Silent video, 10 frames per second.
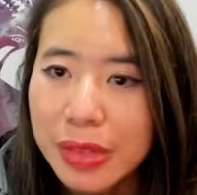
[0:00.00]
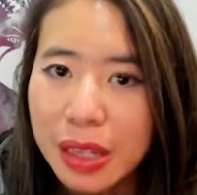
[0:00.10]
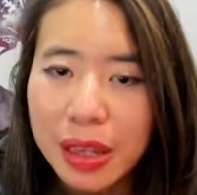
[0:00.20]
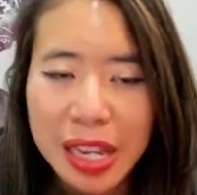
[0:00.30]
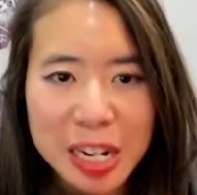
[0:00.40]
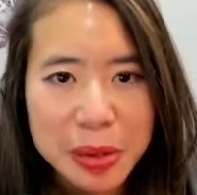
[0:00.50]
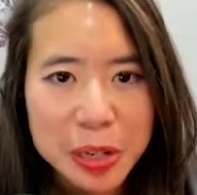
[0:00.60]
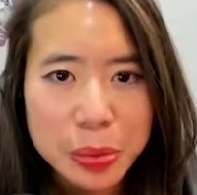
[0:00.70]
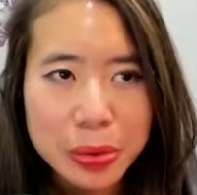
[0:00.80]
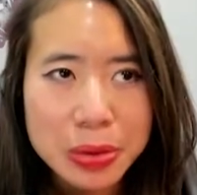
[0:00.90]

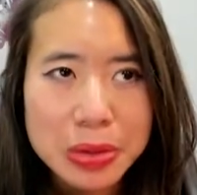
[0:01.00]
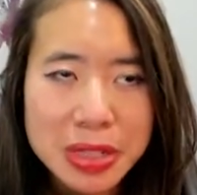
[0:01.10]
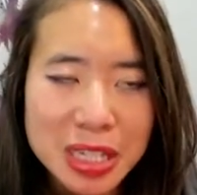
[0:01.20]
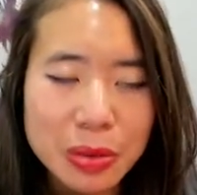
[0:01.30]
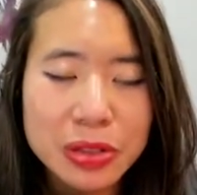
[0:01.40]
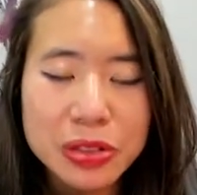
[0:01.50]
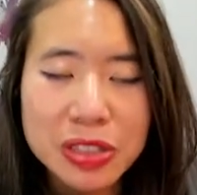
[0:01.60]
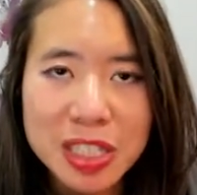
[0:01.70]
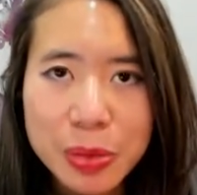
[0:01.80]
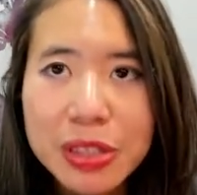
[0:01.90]
Animatable,
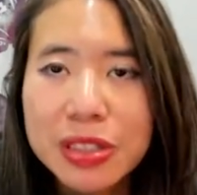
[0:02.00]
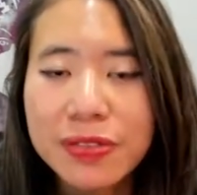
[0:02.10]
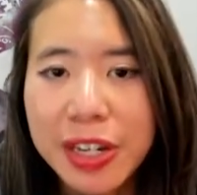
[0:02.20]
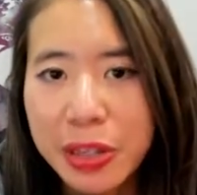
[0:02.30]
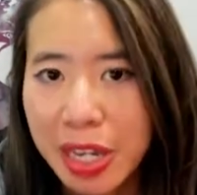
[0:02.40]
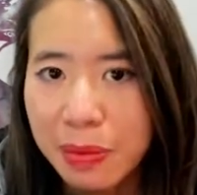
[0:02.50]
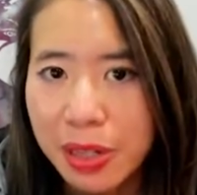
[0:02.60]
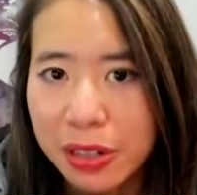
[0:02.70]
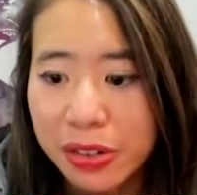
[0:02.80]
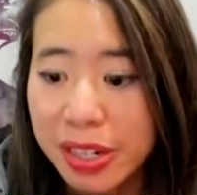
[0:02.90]
similar to value
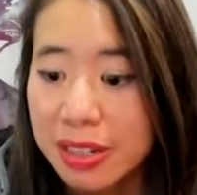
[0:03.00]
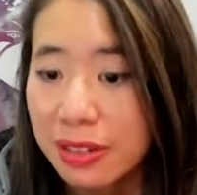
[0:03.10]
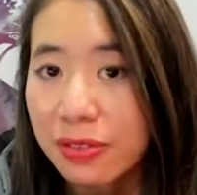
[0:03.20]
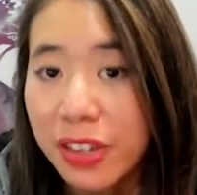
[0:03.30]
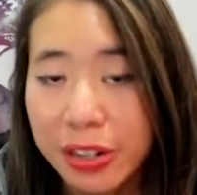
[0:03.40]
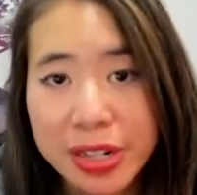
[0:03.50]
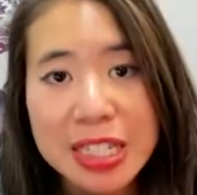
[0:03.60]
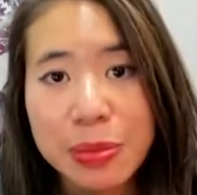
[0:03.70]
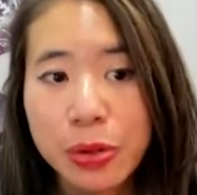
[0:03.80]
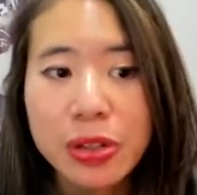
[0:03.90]
animator, is a very
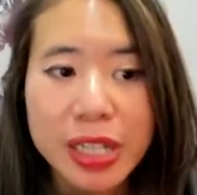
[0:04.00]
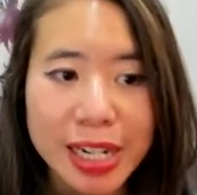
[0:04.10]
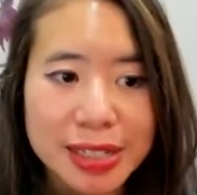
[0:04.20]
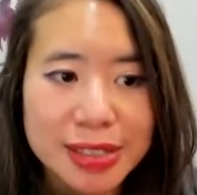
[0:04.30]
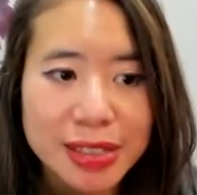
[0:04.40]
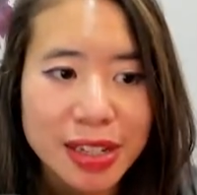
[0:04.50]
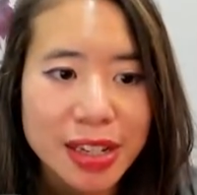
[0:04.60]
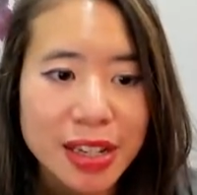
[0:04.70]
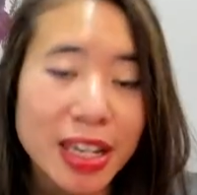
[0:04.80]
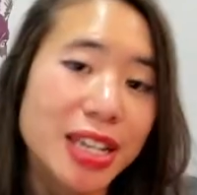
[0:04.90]
simple class.
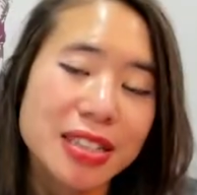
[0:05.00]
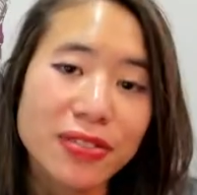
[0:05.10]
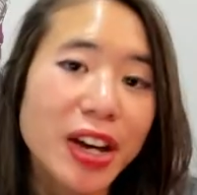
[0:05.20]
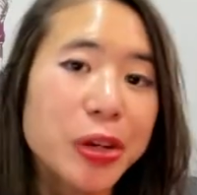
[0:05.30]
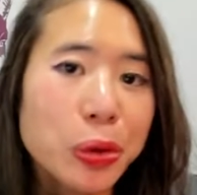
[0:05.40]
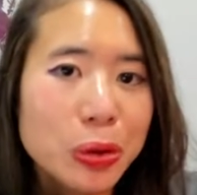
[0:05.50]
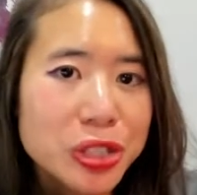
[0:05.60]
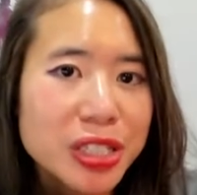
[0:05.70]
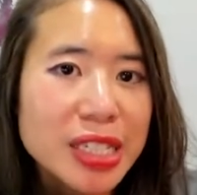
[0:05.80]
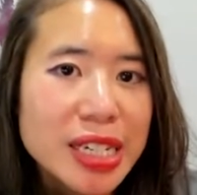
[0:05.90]
It's a value
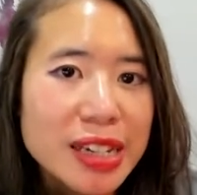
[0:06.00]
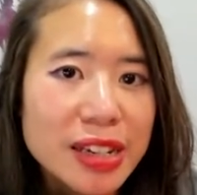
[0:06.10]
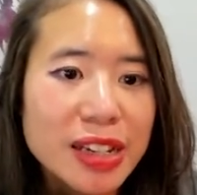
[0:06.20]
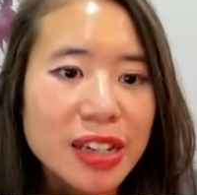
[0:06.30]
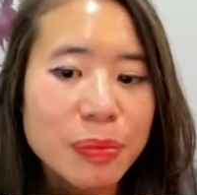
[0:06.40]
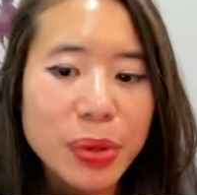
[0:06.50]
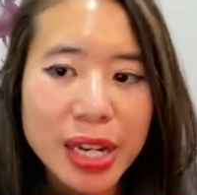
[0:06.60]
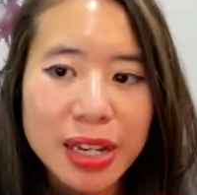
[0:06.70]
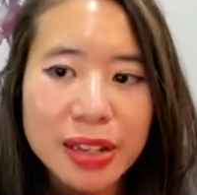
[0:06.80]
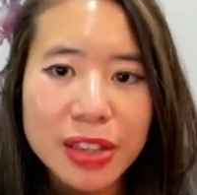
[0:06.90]
holder.
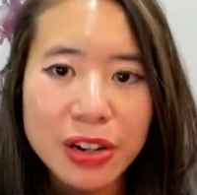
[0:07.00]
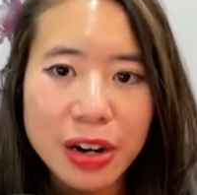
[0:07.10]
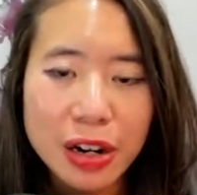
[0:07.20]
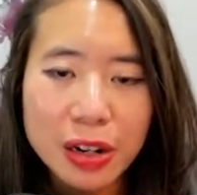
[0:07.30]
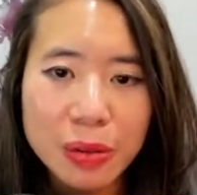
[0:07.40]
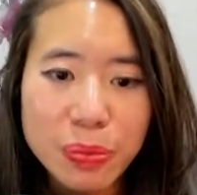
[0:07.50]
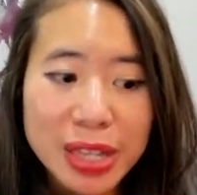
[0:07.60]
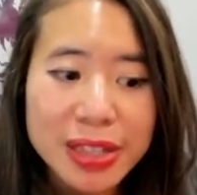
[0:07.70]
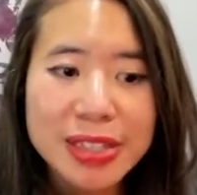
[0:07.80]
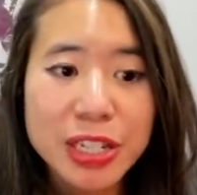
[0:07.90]
But there are
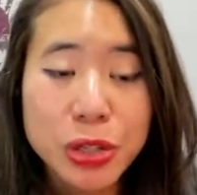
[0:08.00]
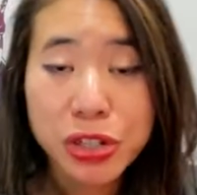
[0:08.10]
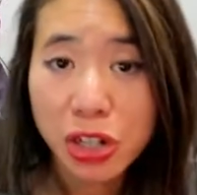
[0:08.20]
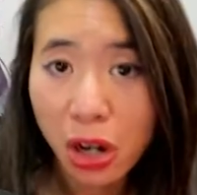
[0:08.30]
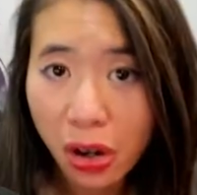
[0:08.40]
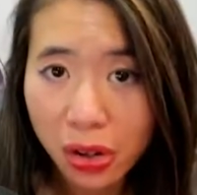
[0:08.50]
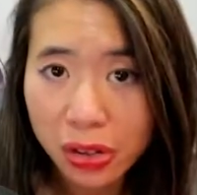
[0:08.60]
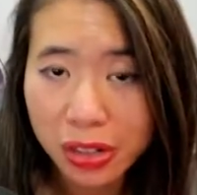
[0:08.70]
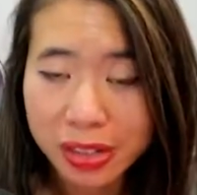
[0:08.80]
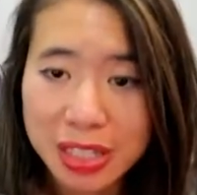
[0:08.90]
methods that you can call
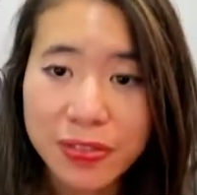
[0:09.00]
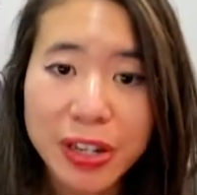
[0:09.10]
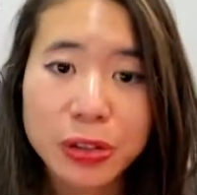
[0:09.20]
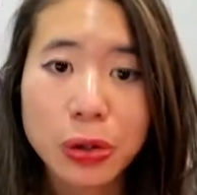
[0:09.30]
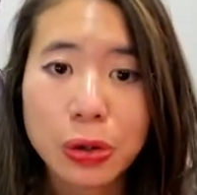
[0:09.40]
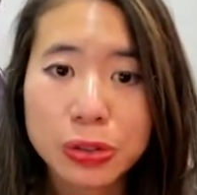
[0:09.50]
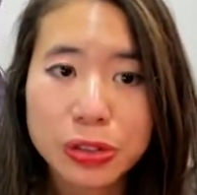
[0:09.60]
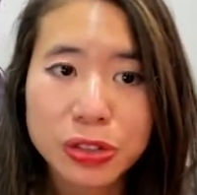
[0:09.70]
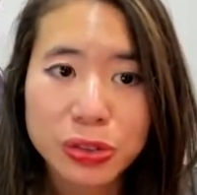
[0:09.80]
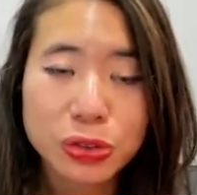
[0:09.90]
on this value holder
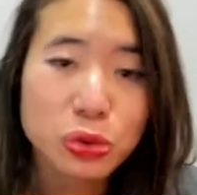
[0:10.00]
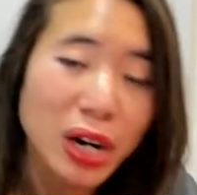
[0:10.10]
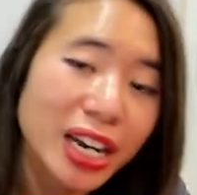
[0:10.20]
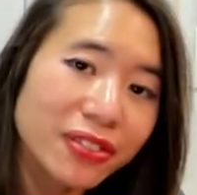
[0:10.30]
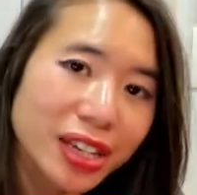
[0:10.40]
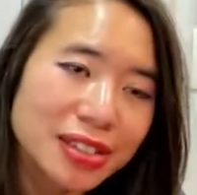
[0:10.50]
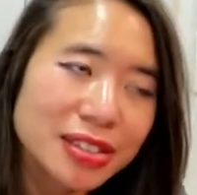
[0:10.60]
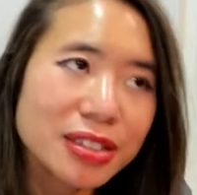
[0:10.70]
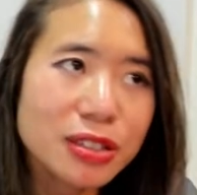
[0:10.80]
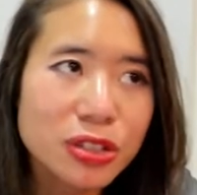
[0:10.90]
to drive
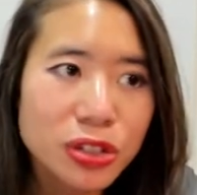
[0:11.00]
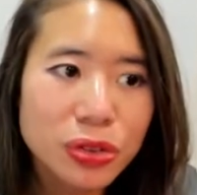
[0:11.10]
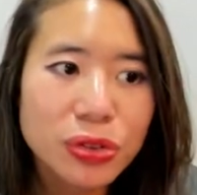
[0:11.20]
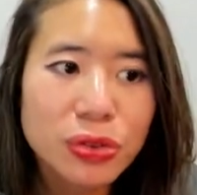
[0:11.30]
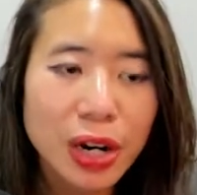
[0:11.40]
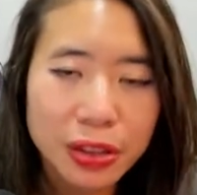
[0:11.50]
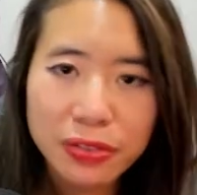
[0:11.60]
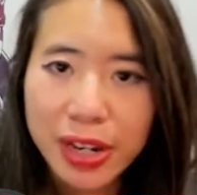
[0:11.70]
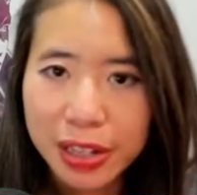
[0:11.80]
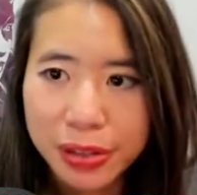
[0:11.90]
it to other
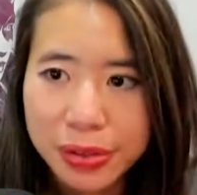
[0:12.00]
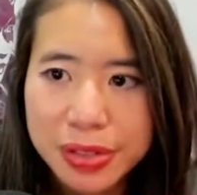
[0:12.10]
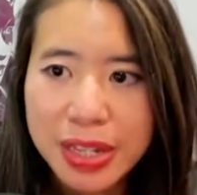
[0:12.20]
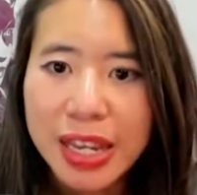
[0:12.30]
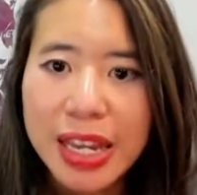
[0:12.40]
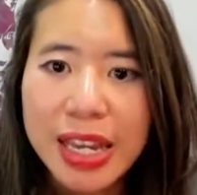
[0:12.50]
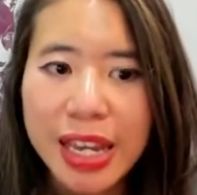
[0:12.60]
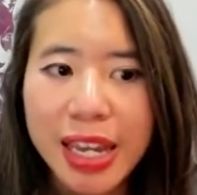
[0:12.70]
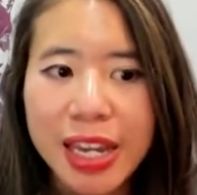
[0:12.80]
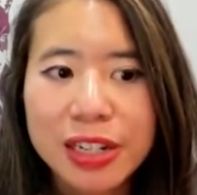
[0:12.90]
values.
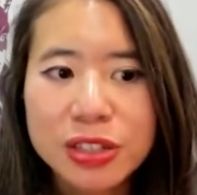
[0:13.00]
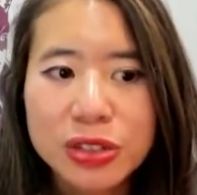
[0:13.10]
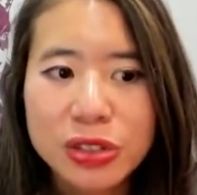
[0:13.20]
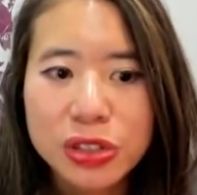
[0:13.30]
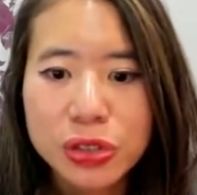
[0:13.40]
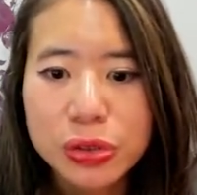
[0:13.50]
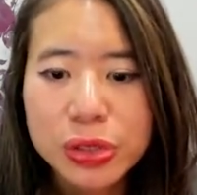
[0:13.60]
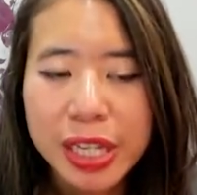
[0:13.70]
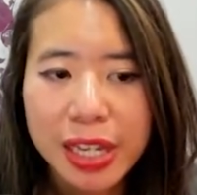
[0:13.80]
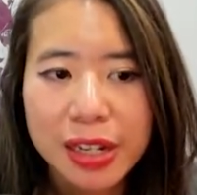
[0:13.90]
And you
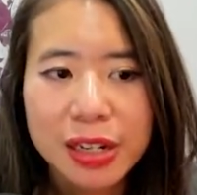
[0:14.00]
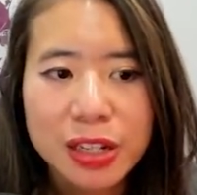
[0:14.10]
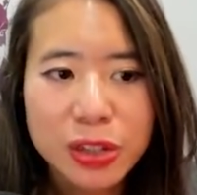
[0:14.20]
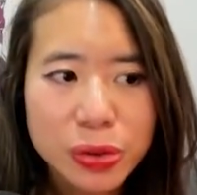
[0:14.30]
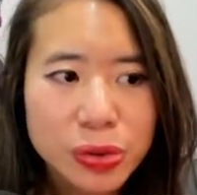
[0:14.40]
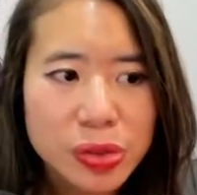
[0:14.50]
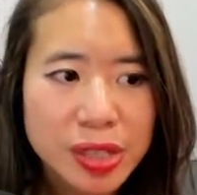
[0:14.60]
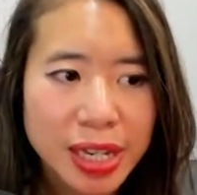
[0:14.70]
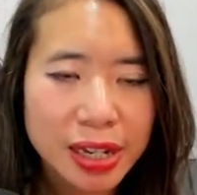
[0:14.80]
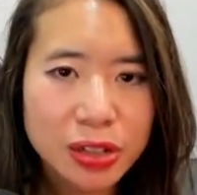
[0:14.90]
can use
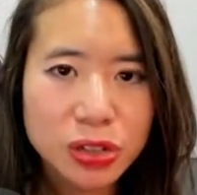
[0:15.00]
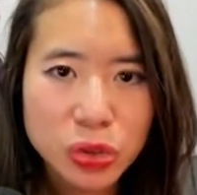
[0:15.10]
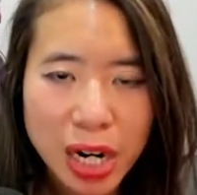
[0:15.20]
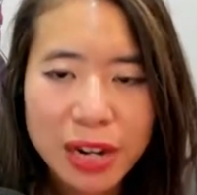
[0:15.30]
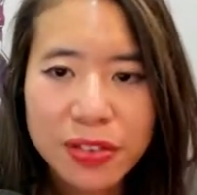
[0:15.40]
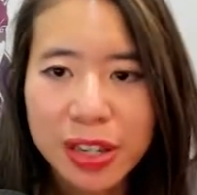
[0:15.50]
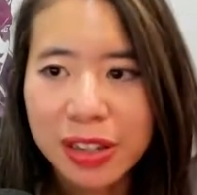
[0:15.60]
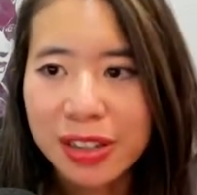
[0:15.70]
that driving,